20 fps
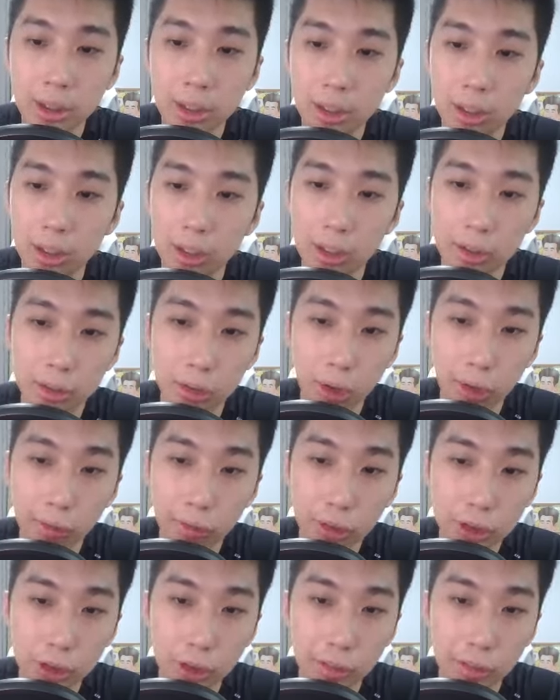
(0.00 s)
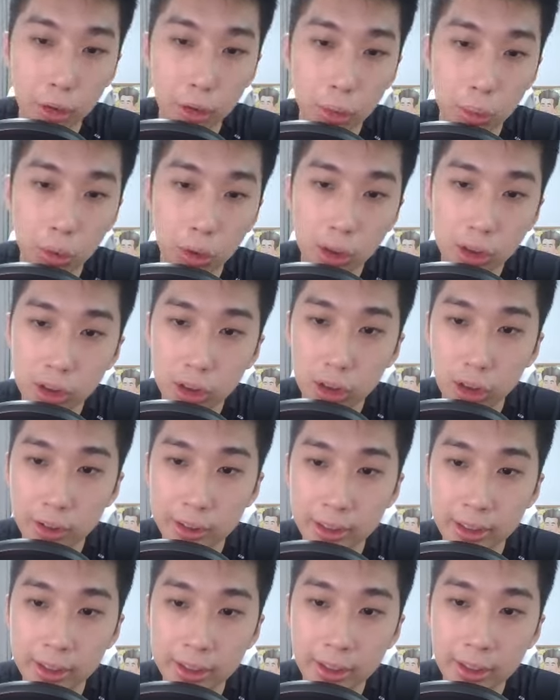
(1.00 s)
Of course, you have your wash
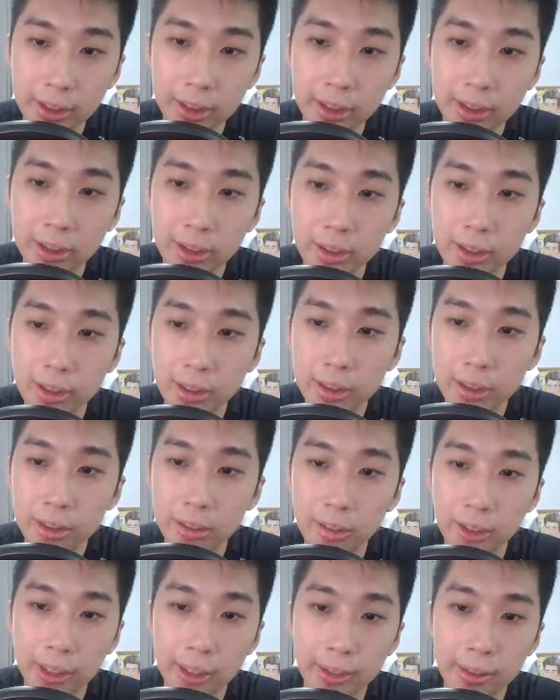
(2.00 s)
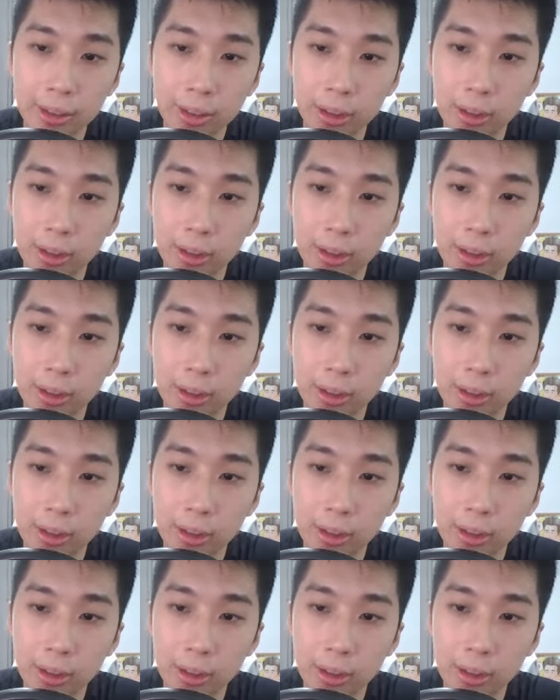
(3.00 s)
closet here, right?